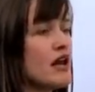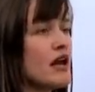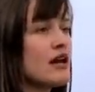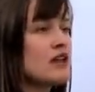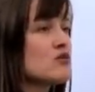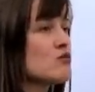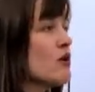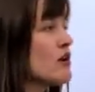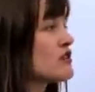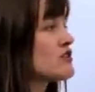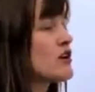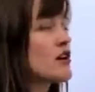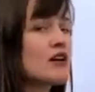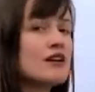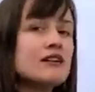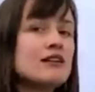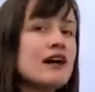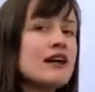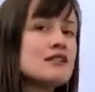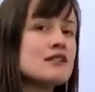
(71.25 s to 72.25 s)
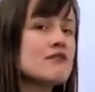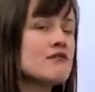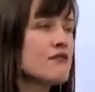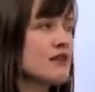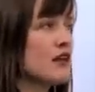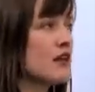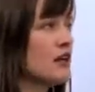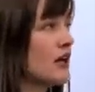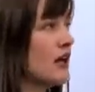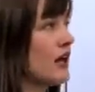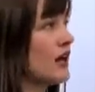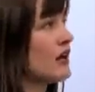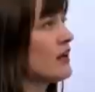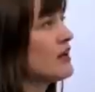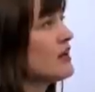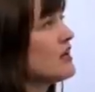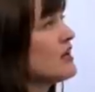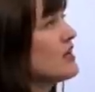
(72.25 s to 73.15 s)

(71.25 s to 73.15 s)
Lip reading: as well as our collective thinking